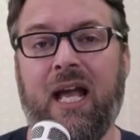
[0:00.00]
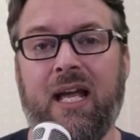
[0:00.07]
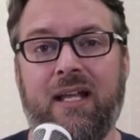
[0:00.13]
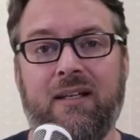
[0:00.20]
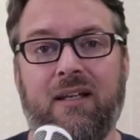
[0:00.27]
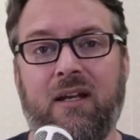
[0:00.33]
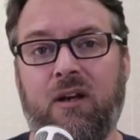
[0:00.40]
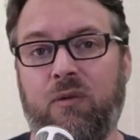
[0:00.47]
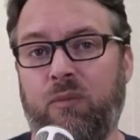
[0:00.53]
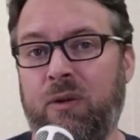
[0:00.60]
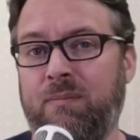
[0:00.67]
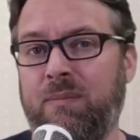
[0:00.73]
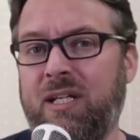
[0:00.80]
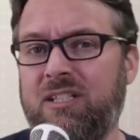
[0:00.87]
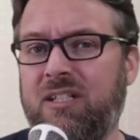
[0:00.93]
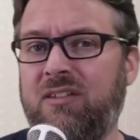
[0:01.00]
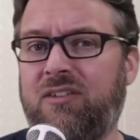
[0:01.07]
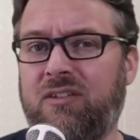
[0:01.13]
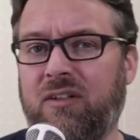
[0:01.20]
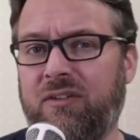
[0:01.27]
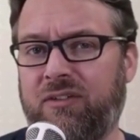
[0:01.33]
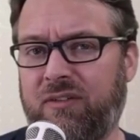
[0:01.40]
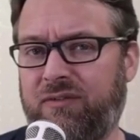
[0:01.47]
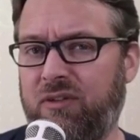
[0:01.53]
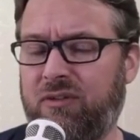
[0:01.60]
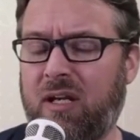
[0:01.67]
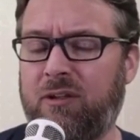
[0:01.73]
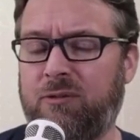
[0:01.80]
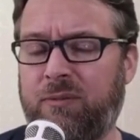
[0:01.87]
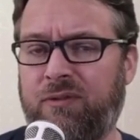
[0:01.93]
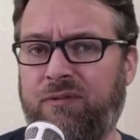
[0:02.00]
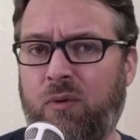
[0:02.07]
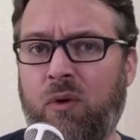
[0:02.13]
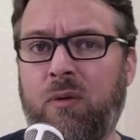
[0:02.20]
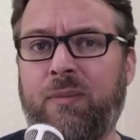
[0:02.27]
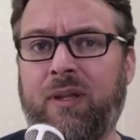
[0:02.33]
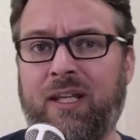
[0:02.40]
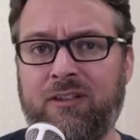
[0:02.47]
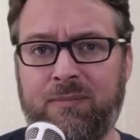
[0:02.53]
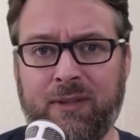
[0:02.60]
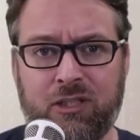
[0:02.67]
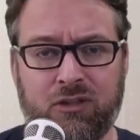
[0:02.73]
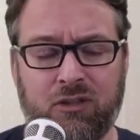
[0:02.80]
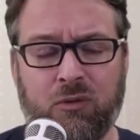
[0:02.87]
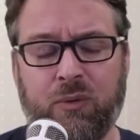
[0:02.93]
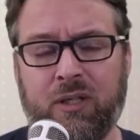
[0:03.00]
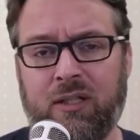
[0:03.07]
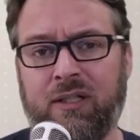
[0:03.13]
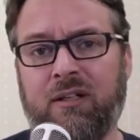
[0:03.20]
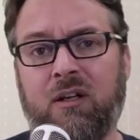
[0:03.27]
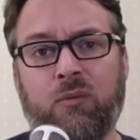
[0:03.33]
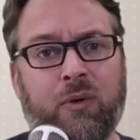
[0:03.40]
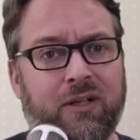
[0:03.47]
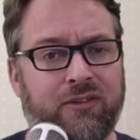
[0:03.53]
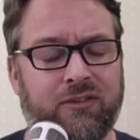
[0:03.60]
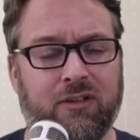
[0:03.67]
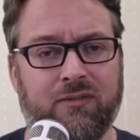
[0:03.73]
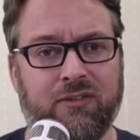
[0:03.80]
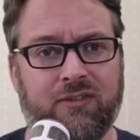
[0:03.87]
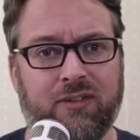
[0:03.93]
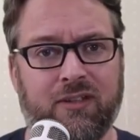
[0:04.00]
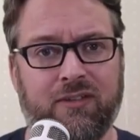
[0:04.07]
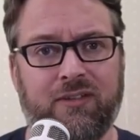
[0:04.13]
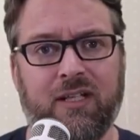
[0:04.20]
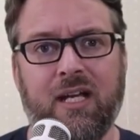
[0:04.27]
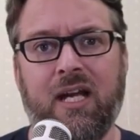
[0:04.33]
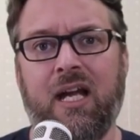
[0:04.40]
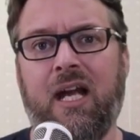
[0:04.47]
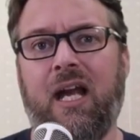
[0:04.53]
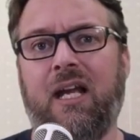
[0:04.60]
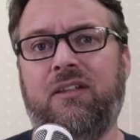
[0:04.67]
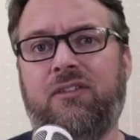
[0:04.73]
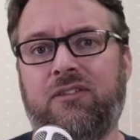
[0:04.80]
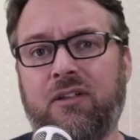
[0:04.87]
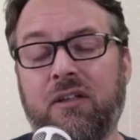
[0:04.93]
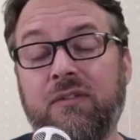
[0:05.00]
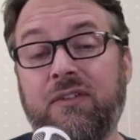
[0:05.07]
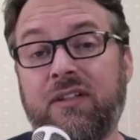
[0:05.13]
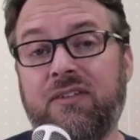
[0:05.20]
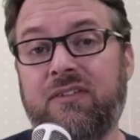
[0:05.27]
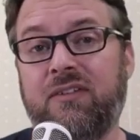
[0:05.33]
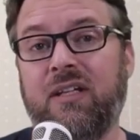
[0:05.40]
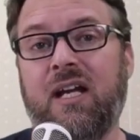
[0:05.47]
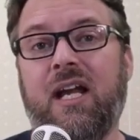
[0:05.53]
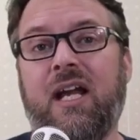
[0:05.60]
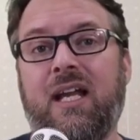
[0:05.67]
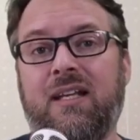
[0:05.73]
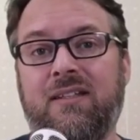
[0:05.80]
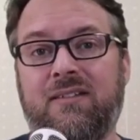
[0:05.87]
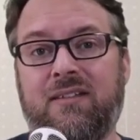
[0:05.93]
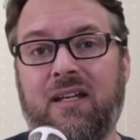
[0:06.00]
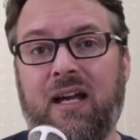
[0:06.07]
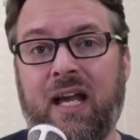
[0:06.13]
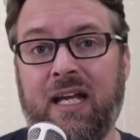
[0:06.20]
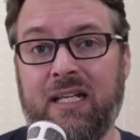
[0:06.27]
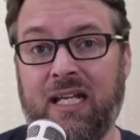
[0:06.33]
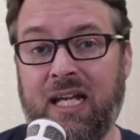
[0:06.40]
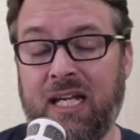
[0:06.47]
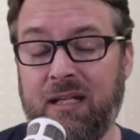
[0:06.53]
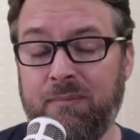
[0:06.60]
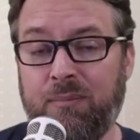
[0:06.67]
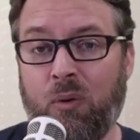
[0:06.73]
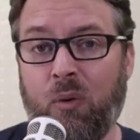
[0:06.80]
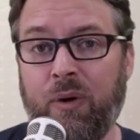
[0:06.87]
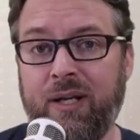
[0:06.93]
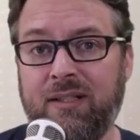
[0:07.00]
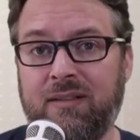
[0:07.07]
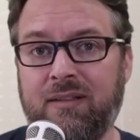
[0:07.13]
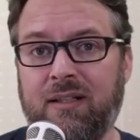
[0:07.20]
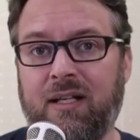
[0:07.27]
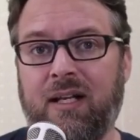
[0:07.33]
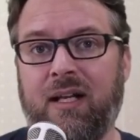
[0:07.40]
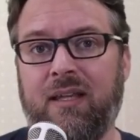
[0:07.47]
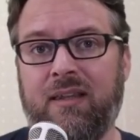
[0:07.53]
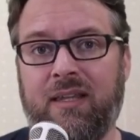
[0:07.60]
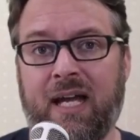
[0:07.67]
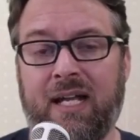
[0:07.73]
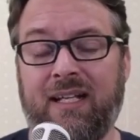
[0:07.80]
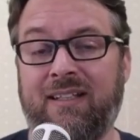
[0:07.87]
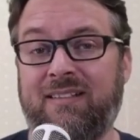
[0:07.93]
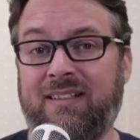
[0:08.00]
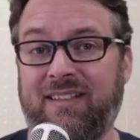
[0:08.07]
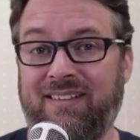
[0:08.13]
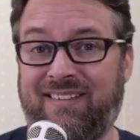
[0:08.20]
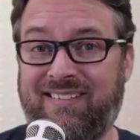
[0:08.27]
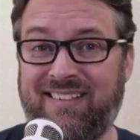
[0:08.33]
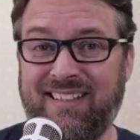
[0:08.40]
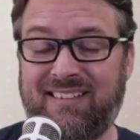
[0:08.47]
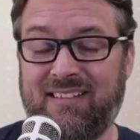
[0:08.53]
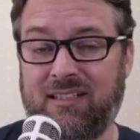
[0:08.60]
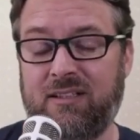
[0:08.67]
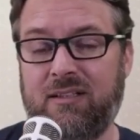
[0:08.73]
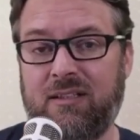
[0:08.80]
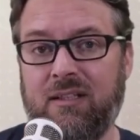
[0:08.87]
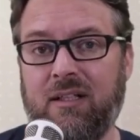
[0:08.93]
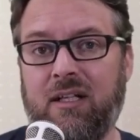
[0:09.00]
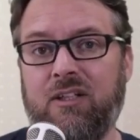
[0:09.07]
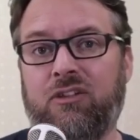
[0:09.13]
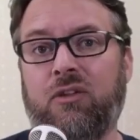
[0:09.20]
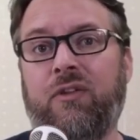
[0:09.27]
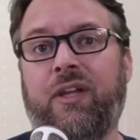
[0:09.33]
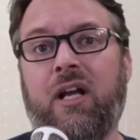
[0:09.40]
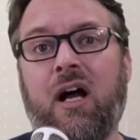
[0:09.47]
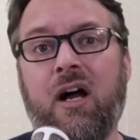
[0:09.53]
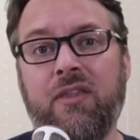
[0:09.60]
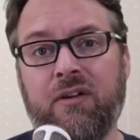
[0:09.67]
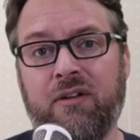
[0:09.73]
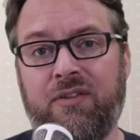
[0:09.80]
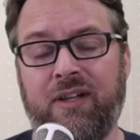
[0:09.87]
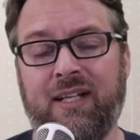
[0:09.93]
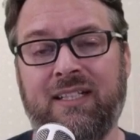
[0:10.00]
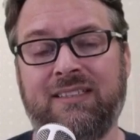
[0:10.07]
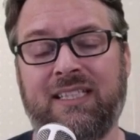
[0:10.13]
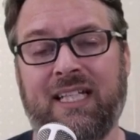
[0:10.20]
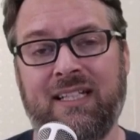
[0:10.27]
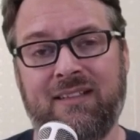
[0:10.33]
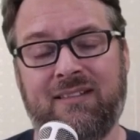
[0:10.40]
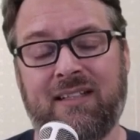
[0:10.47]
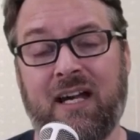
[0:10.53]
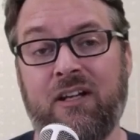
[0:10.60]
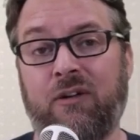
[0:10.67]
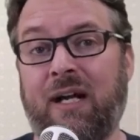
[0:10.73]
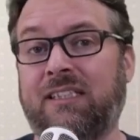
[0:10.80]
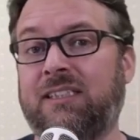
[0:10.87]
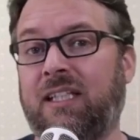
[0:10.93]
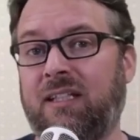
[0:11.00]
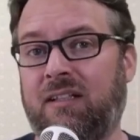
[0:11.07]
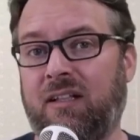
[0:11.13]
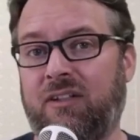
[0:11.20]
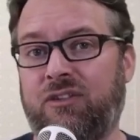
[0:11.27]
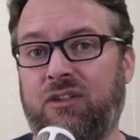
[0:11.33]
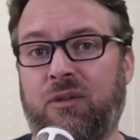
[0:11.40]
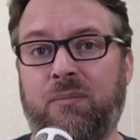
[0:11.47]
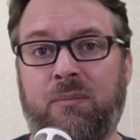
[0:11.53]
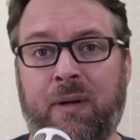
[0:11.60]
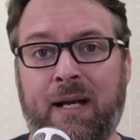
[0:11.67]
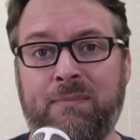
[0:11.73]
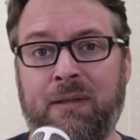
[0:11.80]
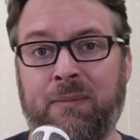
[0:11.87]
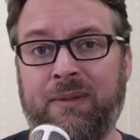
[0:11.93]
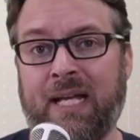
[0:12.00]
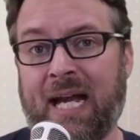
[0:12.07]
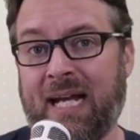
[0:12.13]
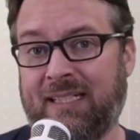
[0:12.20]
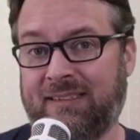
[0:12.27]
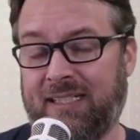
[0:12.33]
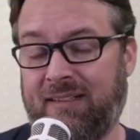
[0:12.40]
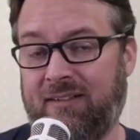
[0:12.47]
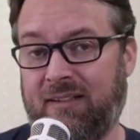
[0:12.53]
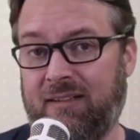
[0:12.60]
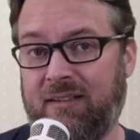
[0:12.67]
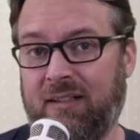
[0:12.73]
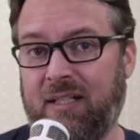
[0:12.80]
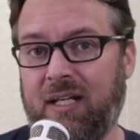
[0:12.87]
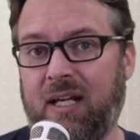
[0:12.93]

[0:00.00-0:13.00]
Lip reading: And we mentioned service a few times before, but let's make sure we're clear on what a service is. A service is an endpoint that is consistent so that other things inside or outside the cluster might be able to access it.